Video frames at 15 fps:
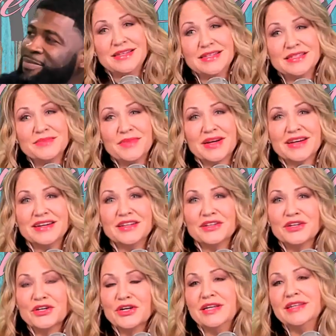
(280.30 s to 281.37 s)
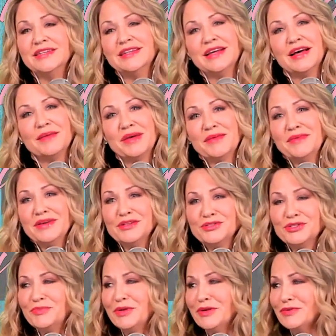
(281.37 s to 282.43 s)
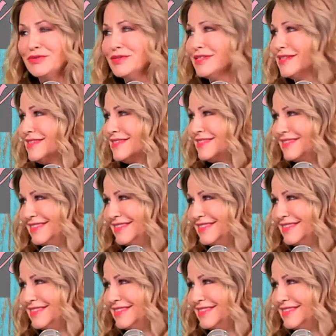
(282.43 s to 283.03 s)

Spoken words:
is my color, and maybe I was just being resistant.